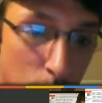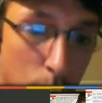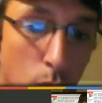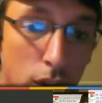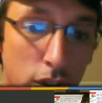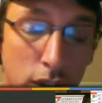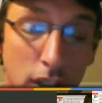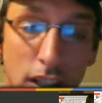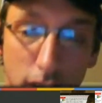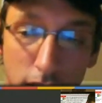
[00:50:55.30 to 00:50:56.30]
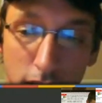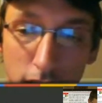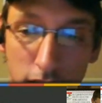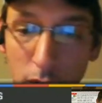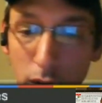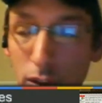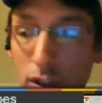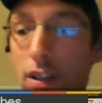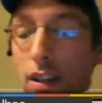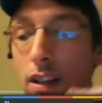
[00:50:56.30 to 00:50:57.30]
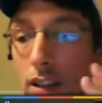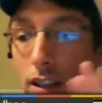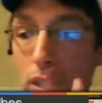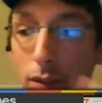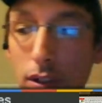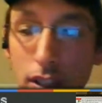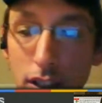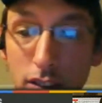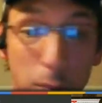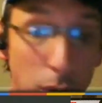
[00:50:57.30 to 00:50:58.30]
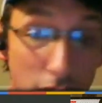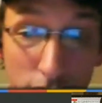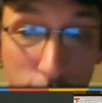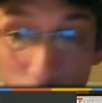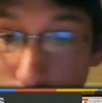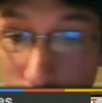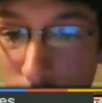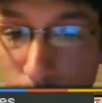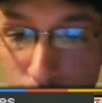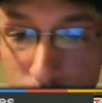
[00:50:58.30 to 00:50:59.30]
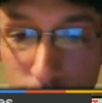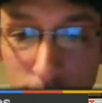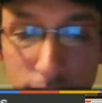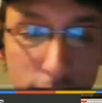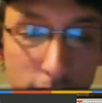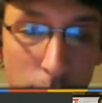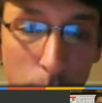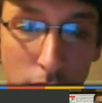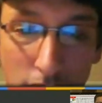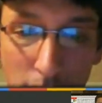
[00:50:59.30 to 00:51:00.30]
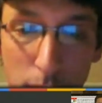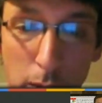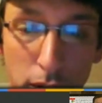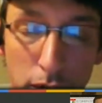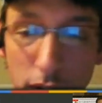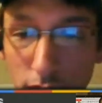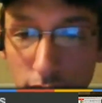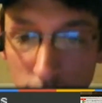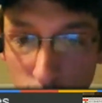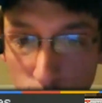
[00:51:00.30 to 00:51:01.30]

Once you get into Linux, however, even the experienced reader will not be able to figure things out